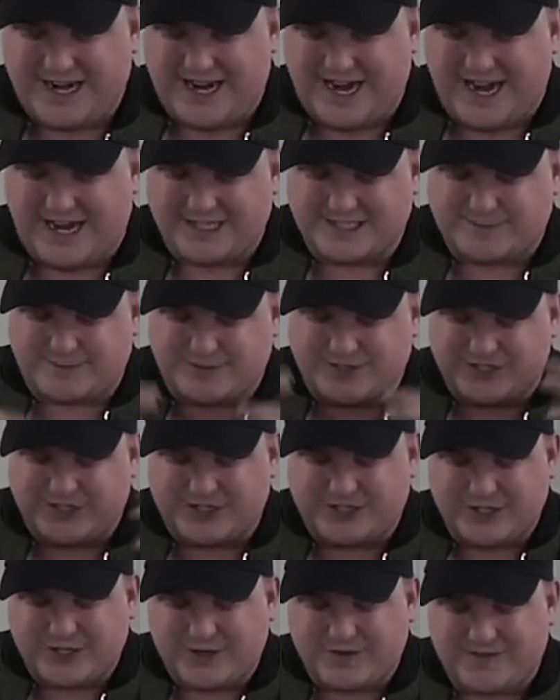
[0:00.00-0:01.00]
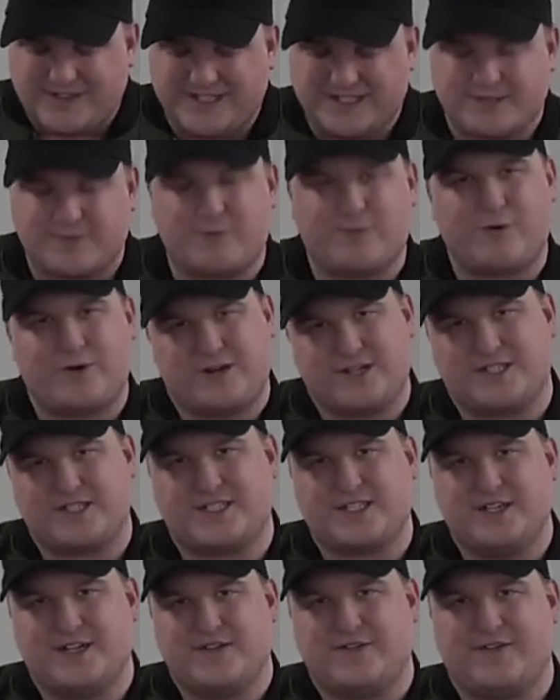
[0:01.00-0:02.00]
has preserved these
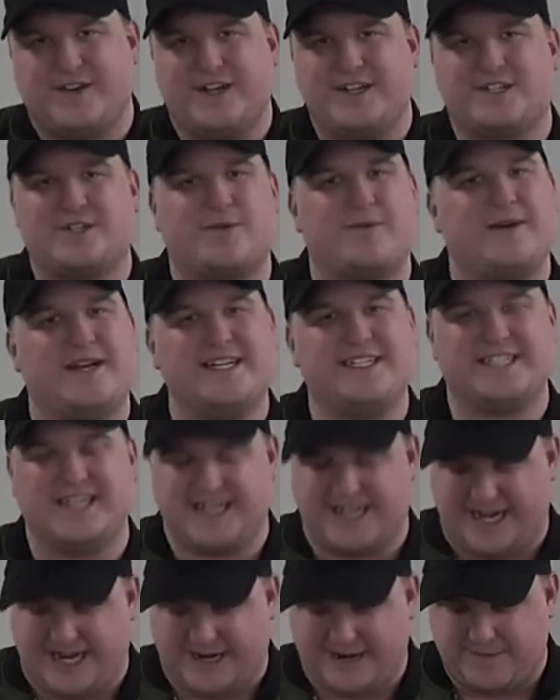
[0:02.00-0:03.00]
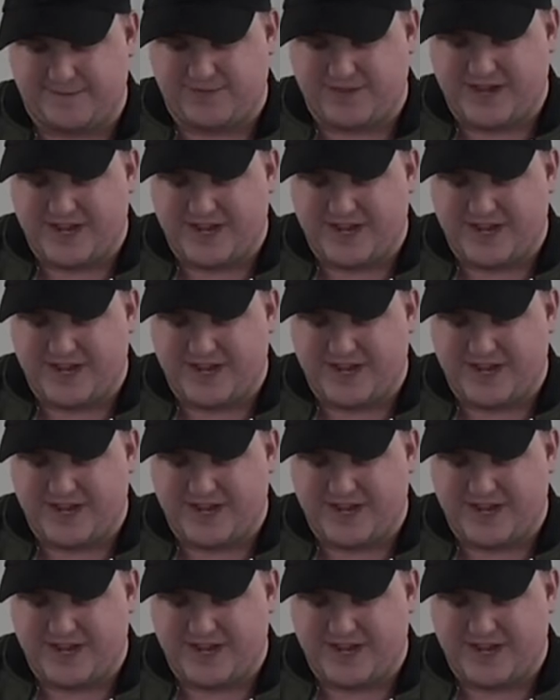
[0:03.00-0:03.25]
words for you to read today.